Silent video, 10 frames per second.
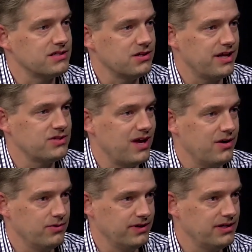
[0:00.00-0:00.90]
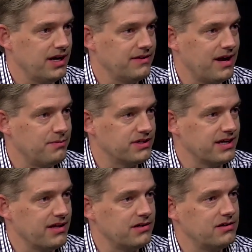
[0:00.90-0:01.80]
So that's how we kind of got put
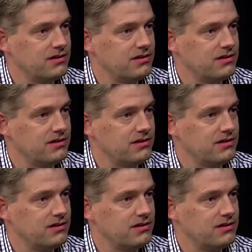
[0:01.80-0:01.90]
together.